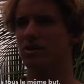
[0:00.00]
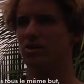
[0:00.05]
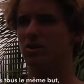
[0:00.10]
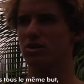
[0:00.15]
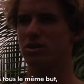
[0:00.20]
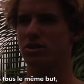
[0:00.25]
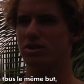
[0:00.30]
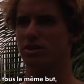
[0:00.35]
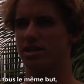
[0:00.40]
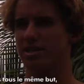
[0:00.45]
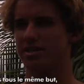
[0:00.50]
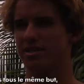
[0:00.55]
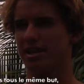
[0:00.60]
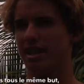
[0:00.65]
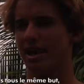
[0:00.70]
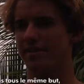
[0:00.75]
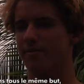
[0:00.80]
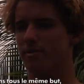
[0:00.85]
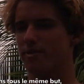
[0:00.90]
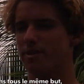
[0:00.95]
goal is just like
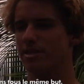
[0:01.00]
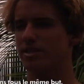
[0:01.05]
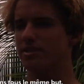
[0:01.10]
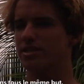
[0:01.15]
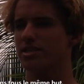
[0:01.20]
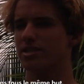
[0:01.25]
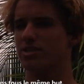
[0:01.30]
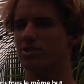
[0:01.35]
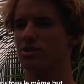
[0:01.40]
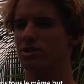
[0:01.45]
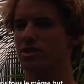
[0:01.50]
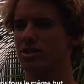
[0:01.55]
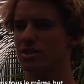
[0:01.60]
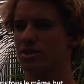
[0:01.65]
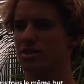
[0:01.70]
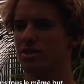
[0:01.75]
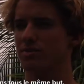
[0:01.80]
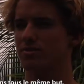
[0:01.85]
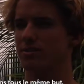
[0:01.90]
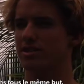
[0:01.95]
everyone else's goal,
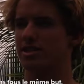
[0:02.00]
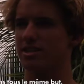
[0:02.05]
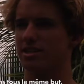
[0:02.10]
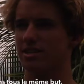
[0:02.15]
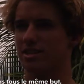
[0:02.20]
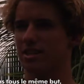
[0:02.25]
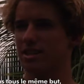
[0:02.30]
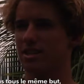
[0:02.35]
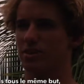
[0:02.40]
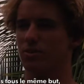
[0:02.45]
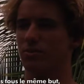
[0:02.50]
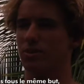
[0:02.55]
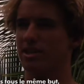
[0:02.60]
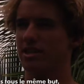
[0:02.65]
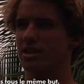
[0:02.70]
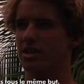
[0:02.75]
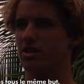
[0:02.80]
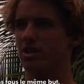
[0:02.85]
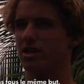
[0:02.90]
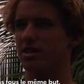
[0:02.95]
which is to win
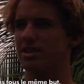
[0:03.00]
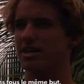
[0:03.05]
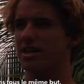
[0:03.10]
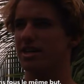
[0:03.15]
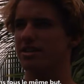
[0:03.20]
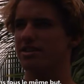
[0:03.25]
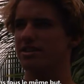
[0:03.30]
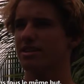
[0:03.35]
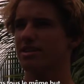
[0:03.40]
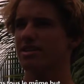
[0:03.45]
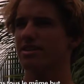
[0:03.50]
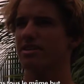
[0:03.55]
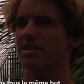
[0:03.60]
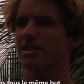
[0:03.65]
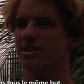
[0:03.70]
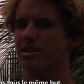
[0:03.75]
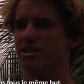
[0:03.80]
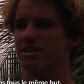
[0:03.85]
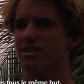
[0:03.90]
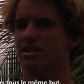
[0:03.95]
the contest.
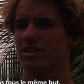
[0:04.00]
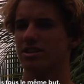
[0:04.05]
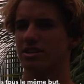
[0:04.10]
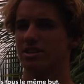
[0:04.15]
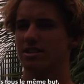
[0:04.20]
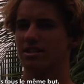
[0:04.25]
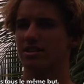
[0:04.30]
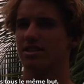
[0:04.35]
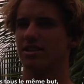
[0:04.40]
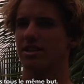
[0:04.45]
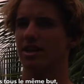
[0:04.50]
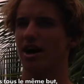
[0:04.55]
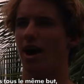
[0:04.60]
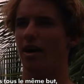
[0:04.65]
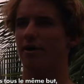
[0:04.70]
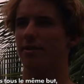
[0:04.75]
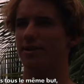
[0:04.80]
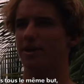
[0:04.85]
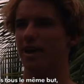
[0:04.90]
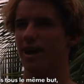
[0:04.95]
So,
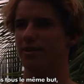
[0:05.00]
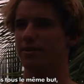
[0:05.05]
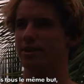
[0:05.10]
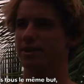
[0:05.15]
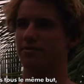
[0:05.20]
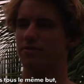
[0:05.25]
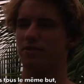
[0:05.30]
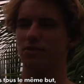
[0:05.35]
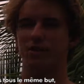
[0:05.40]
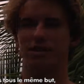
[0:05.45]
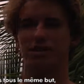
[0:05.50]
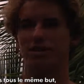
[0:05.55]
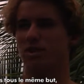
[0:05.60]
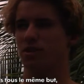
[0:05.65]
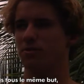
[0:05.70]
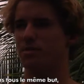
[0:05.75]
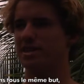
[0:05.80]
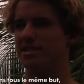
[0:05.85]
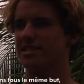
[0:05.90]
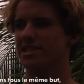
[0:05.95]
I, yeah, I'm just focusing
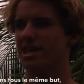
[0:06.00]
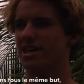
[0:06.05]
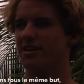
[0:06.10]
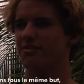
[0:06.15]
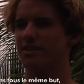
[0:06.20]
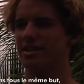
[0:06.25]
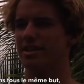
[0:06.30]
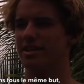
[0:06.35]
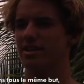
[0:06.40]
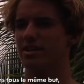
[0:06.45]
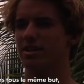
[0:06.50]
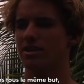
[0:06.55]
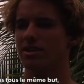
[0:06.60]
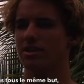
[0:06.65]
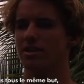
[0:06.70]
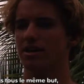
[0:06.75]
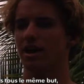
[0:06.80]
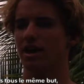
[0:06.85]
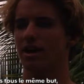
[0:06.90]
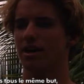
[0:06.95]
on myself and.
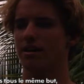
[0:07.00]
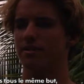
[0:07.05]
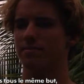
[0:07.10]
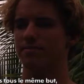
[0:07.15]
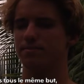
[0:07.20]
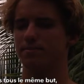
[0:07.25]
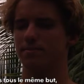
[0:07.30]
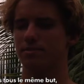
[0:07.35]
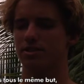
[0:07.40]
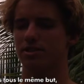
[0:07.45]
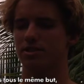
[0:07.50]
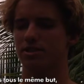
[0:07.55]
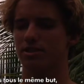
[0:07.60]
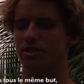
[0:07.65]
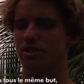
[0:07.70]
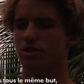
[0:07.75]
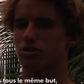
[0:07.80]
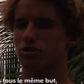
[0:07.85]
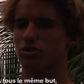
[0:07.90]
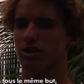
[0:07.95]
Um,
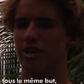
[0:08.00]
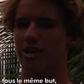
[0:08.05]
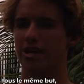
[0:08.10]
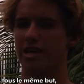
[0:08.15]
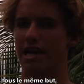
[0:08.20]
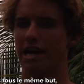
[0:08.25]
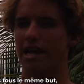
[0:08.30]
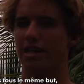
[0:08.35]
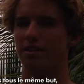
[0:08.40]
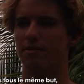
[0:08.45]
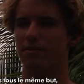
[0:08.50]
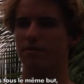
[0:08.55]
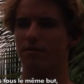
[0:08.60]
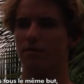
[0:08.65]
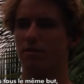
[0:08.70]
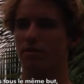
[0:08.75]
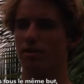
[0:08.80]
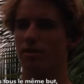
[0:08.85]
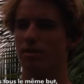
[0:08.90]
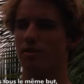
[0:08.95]
trying to get
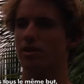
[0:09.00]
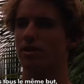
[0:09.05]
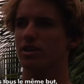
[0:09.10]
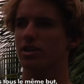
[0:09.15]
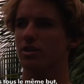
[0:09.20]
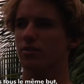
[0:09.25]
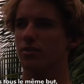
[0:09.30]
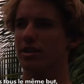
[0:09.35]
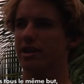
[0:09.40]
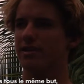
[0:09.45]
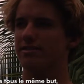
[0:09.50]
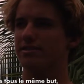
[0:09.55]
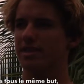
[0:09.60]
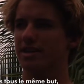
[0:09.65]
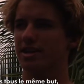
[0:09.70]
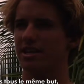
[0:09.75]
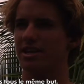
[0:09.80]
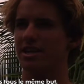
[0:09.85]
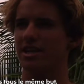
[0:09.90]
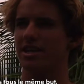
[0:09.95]
good waves in
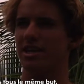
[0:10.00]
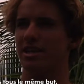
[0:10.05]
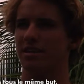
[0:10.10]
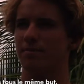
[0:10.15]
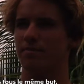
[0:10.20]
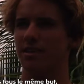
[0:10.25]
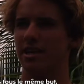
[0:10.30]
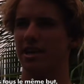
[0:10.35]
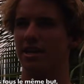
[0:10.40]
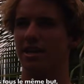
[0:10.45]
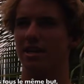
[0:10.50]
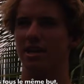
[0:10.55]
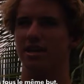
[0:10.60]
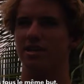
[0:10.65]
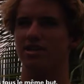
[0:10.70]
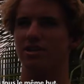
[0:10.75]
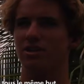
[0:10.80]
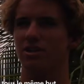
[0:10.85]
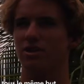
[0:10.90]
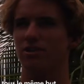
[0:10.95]
a heat and make
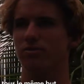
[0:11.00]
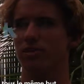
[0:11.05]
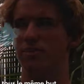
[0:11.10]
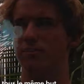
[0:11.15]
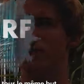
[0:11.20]
heats and hopefully